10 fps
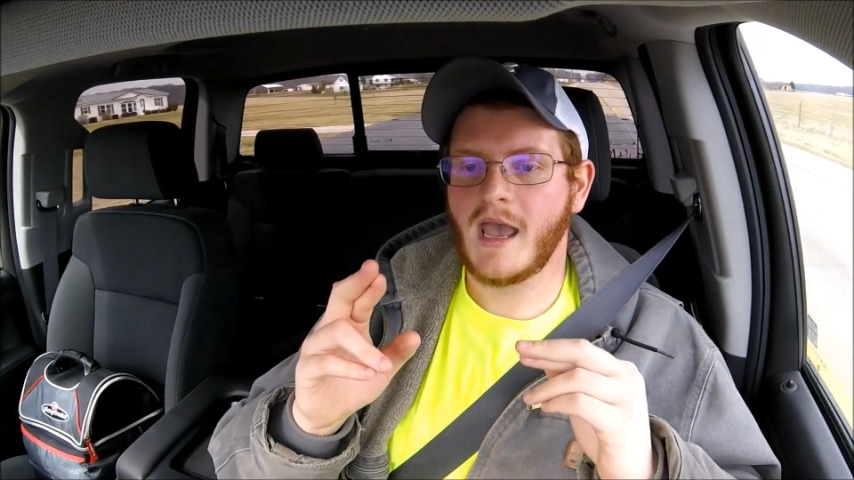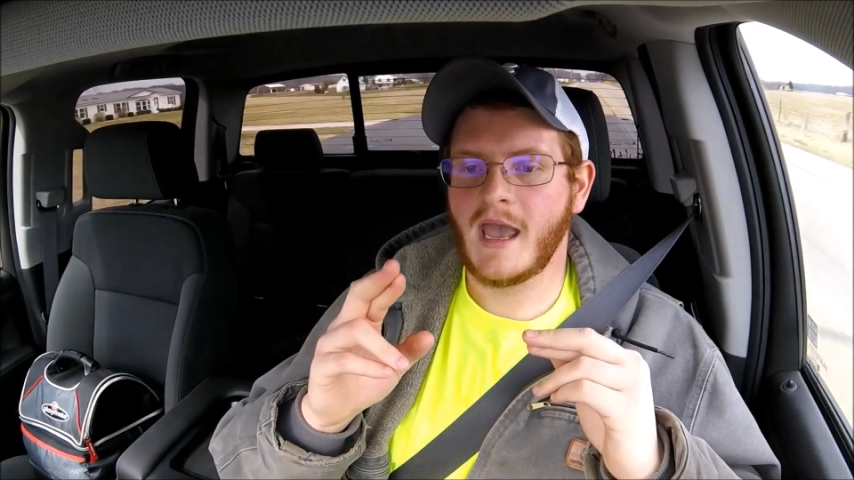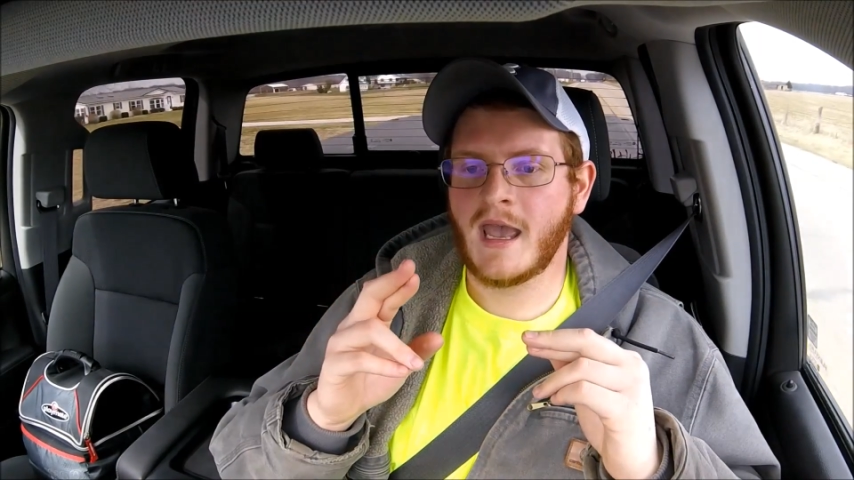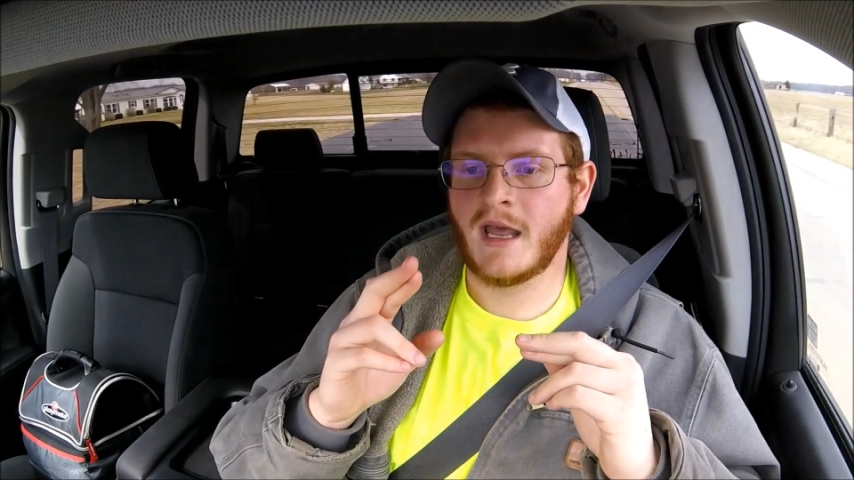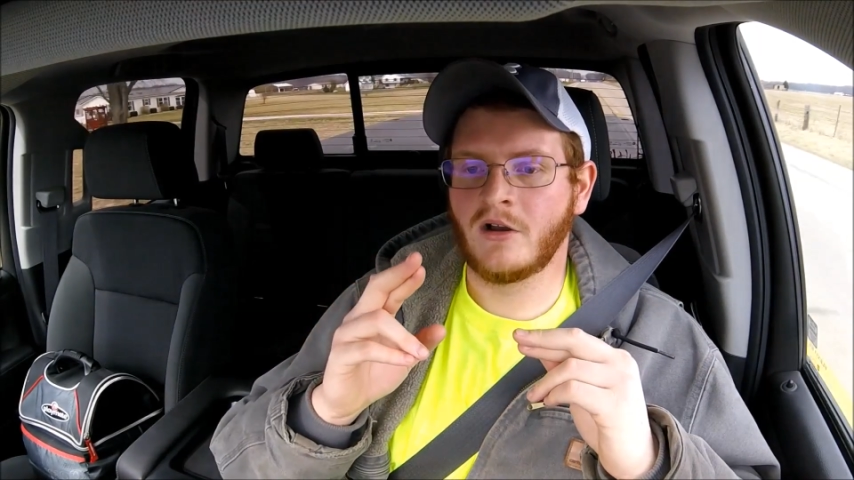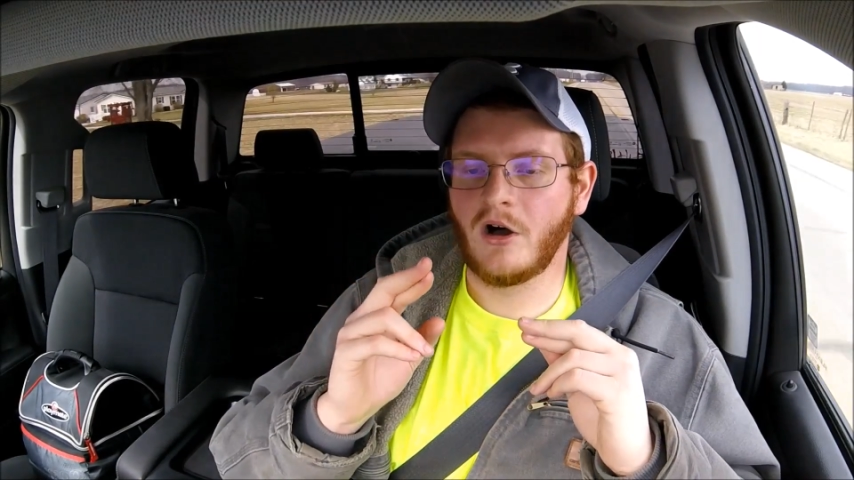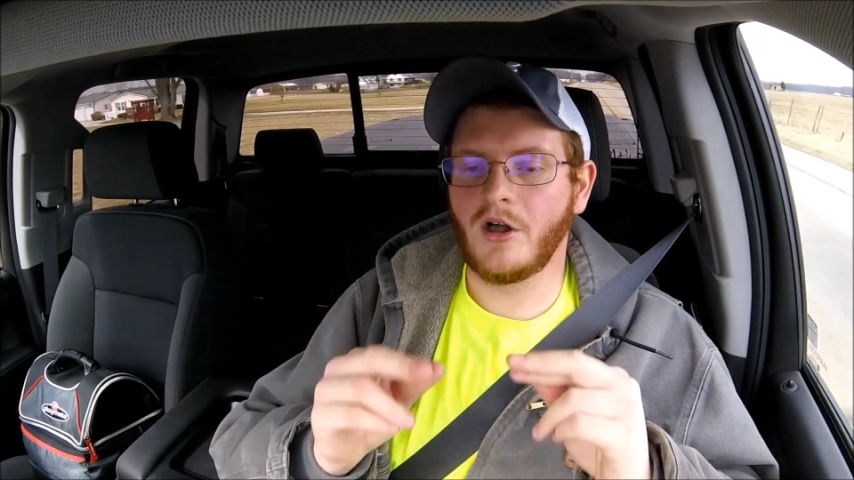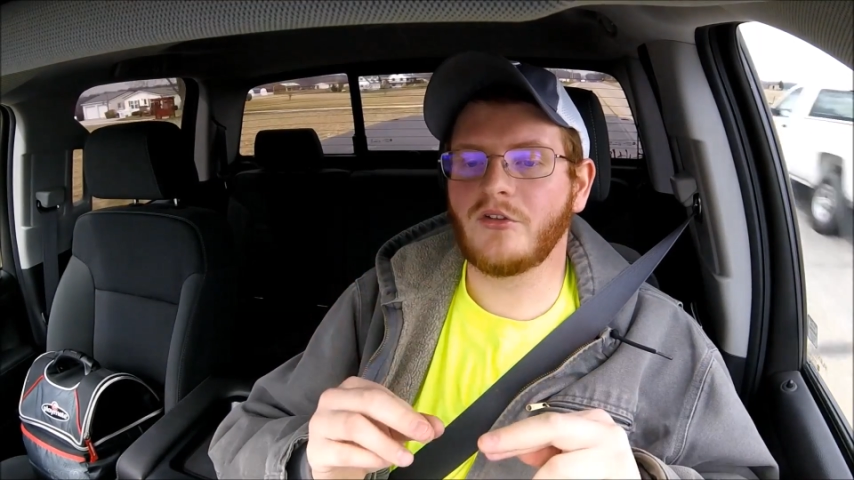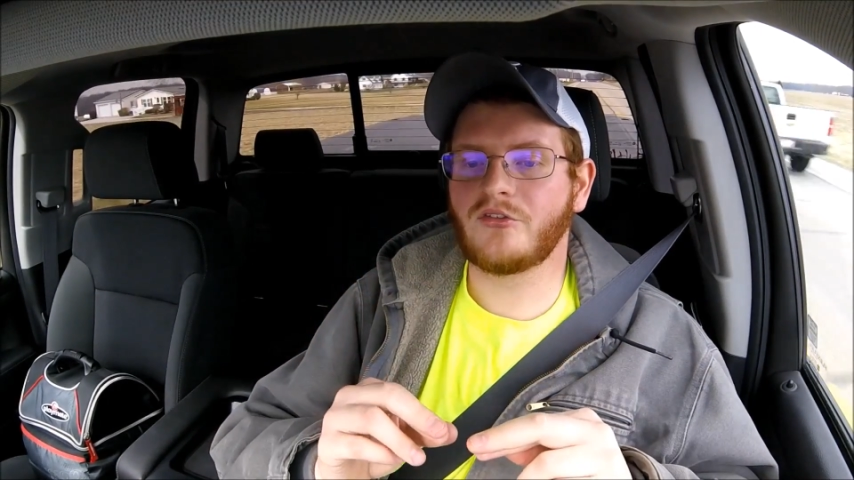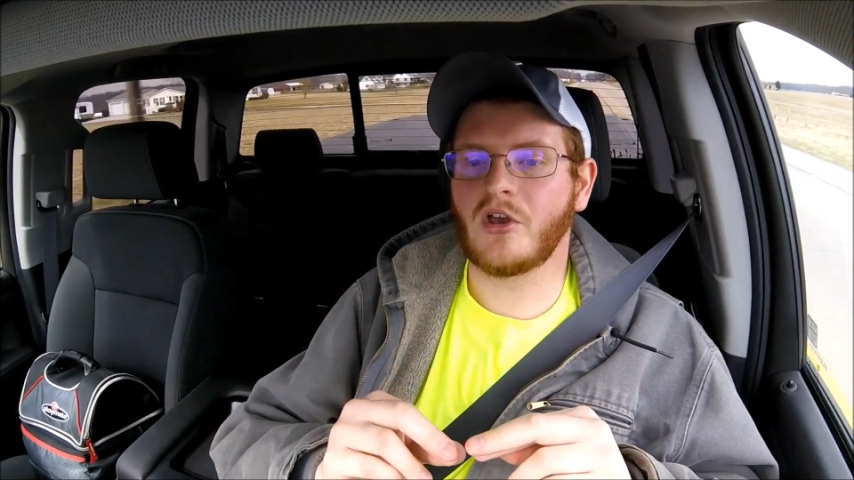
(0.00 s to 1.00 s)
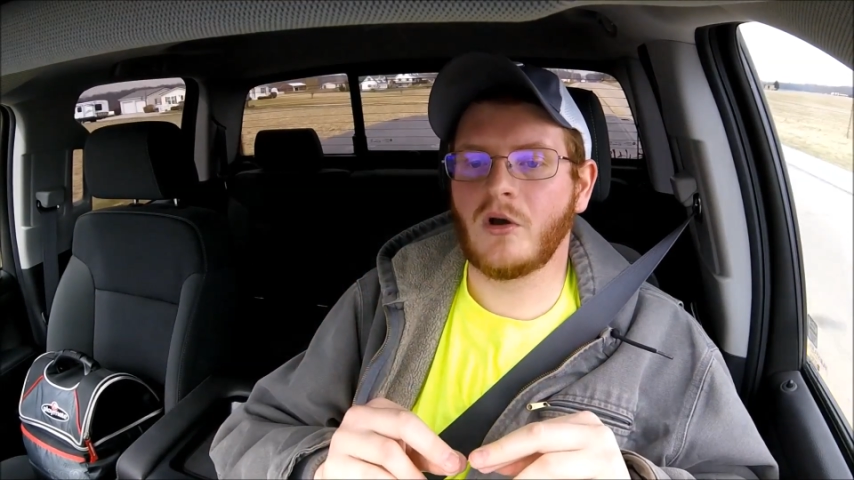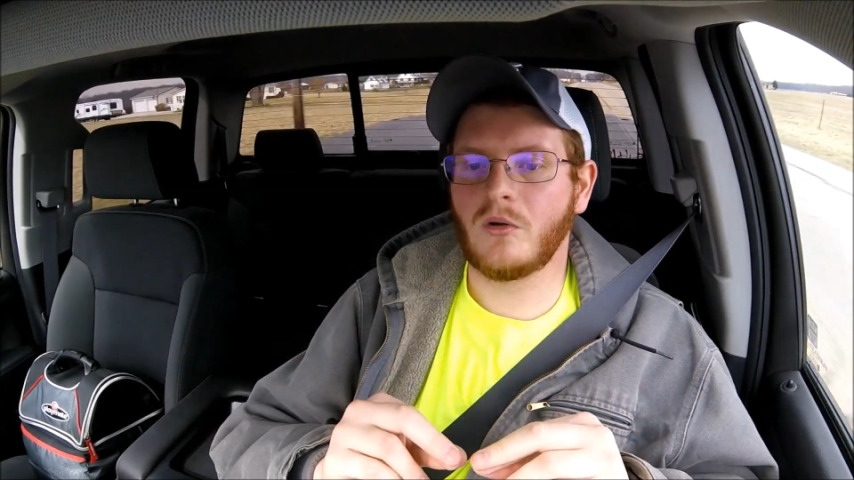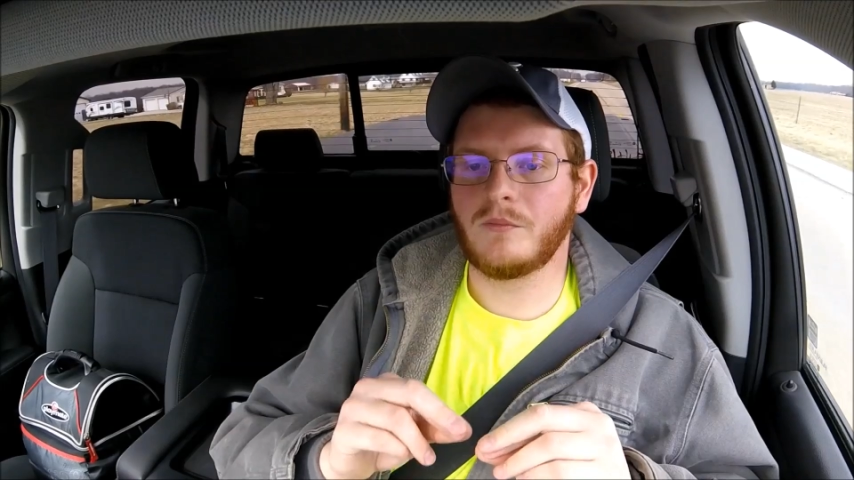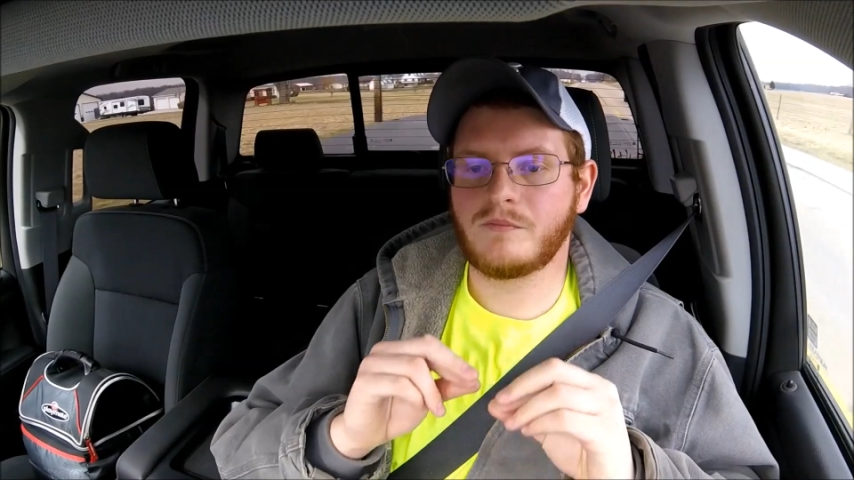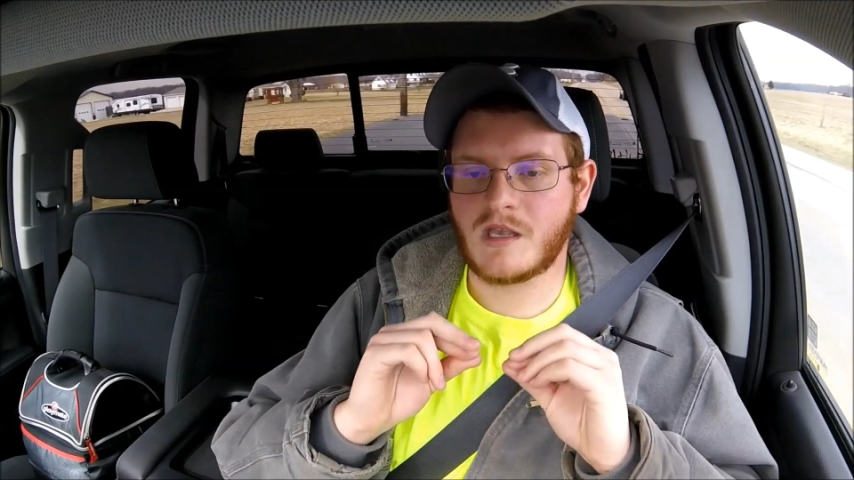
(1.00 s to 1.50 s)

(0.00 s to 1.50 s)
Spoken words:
And also